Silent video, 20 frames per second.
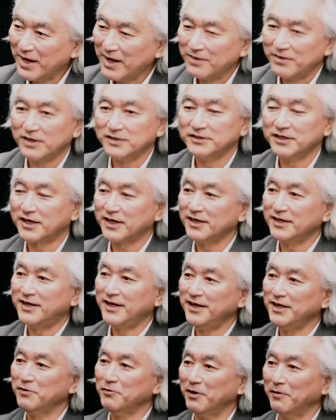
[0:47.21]
There's a
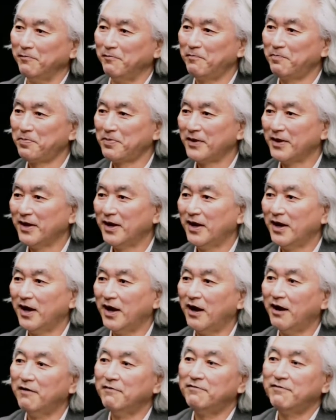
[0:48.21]
continuum
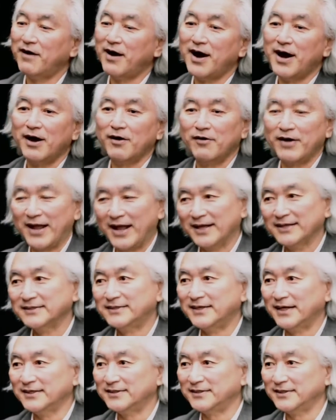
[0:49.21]
of our
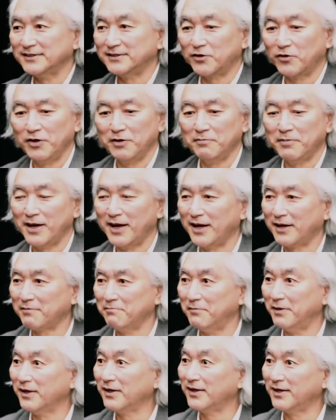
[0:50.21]
ancestors going
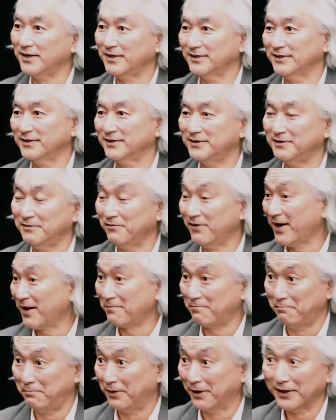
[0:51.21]
back millions, in
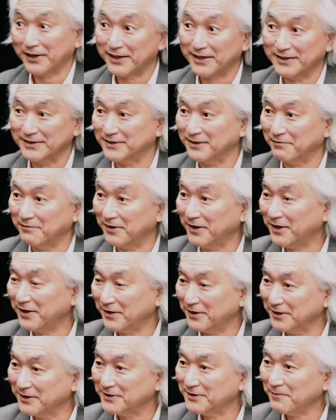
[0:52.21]
fact billions of
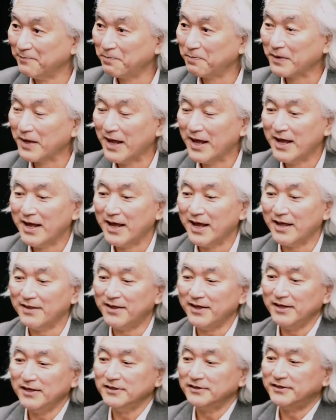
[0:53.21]
years. And
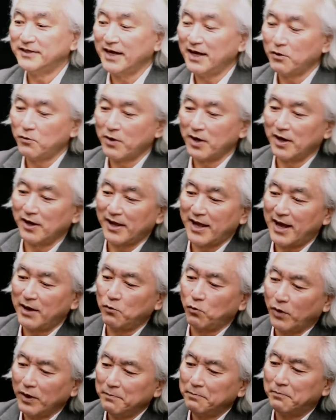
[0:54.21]
then you say, well,
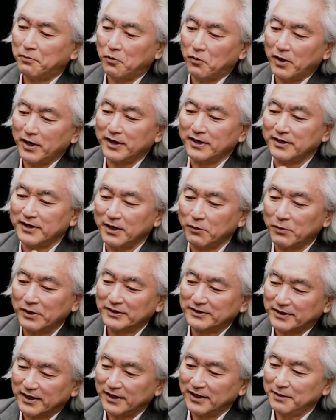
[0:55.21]
at what point did we
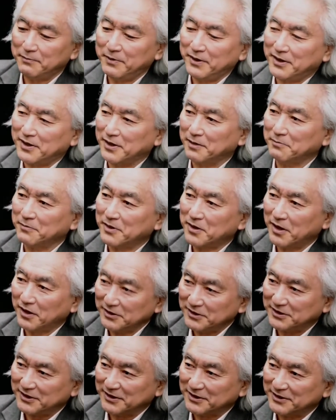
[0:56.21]
suddenly become
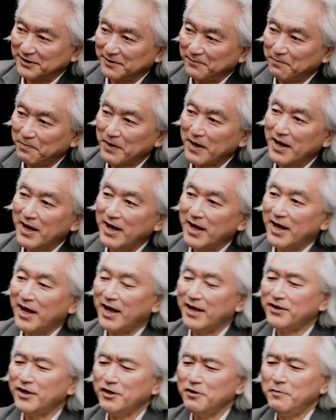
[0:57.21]
conscious?
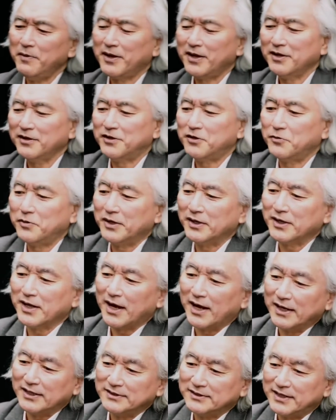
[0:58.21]
And then you begin to
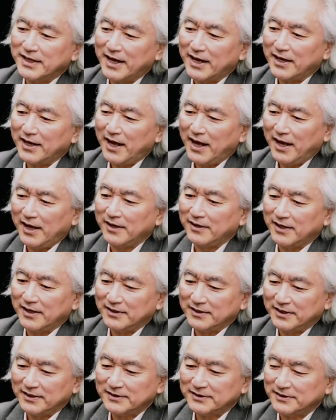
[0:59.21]
realize that, hey,
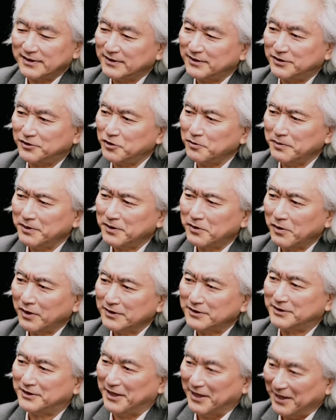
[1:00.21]
this is a stupid
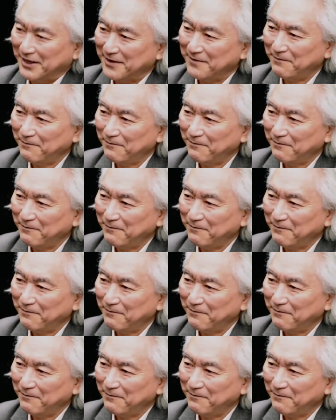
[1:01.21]
question.